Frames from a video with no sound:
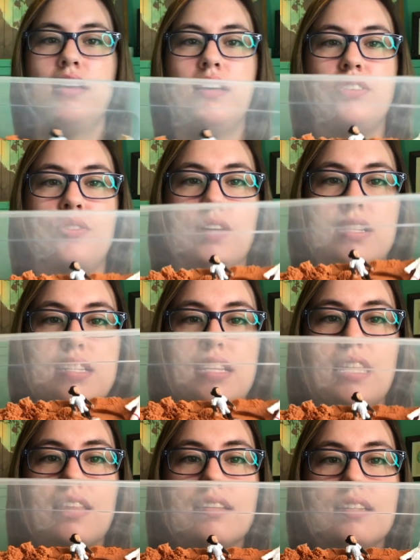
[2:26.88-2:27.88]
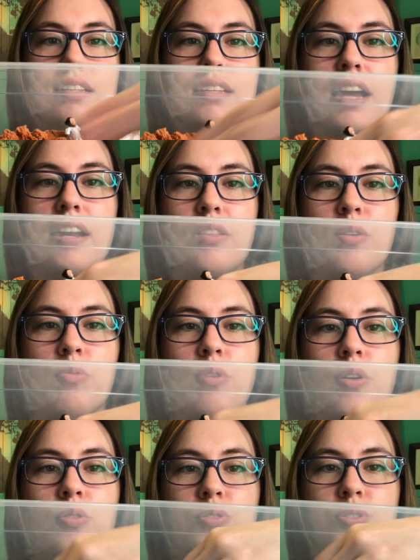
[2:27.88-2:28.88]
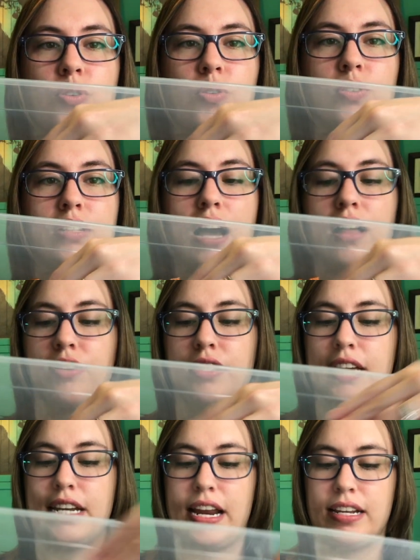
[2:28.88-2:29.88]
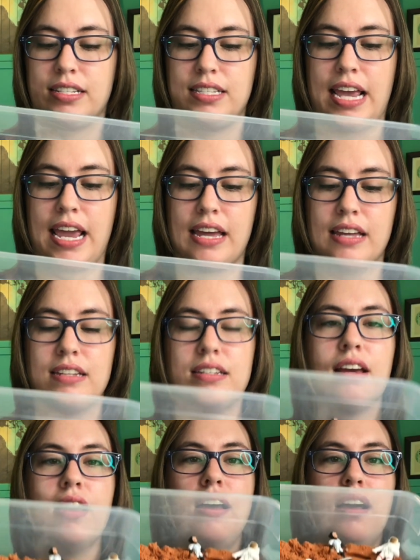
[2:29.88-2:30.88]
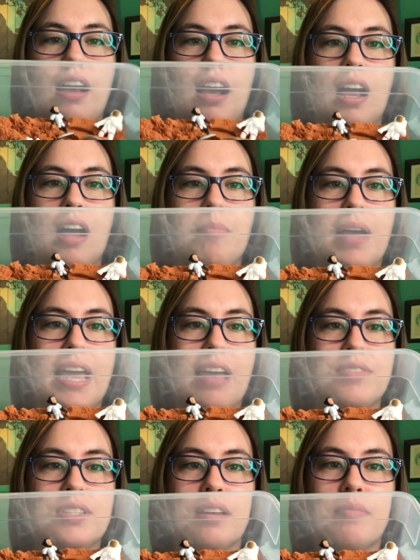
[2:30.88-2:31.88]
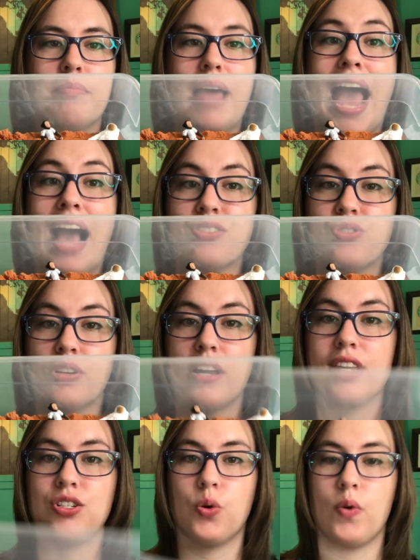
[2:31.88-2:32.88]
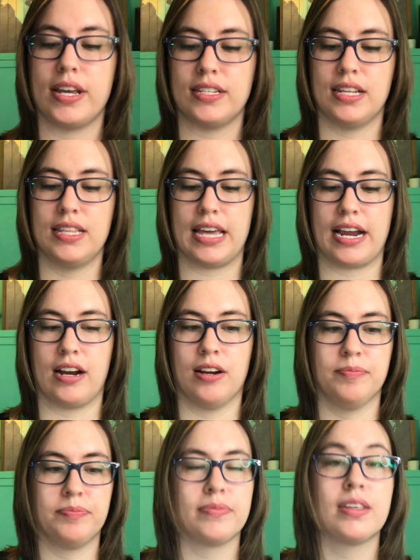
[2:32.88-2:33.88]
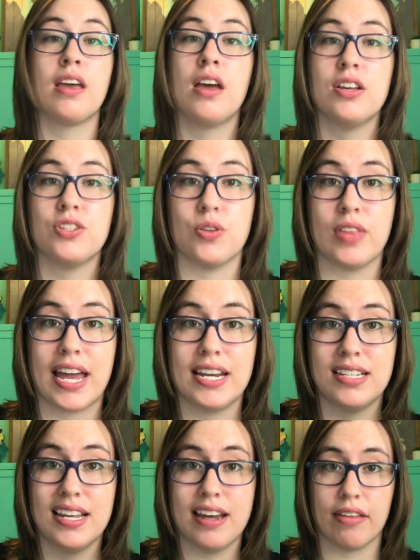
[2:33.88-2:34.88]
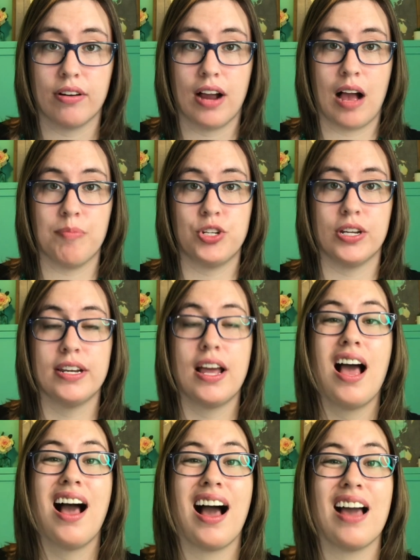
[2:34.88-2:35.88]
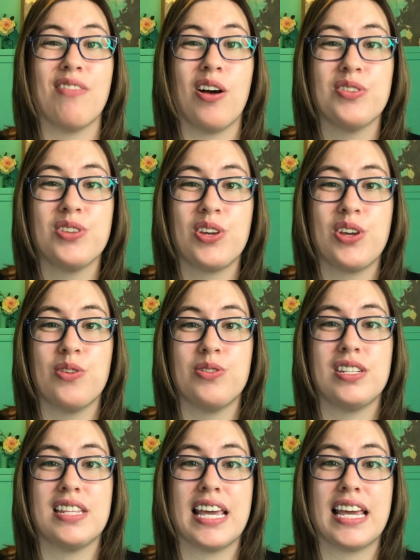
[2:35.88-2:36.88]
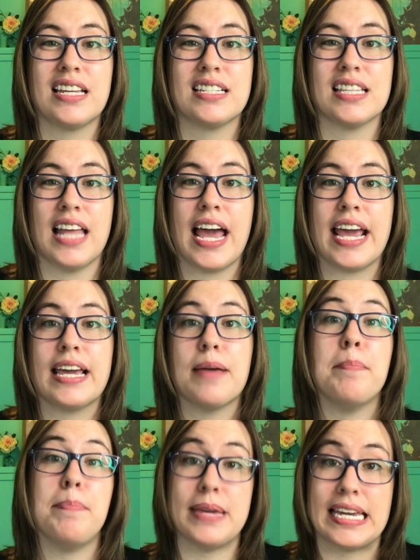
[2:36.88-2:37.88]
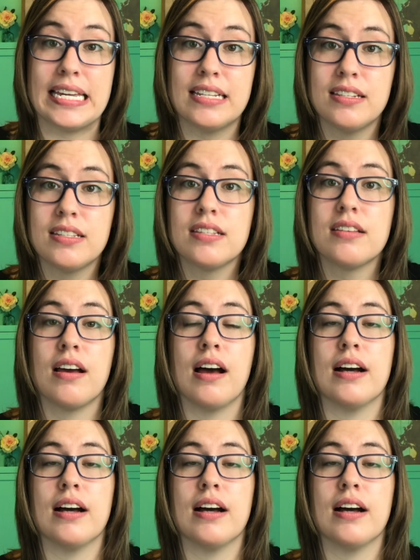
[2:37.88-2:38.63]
As you can see, this is kind of the rose gold colored Kinetic Sand. I have some astronaut toys in there. So that is another option. I've also used things like beans.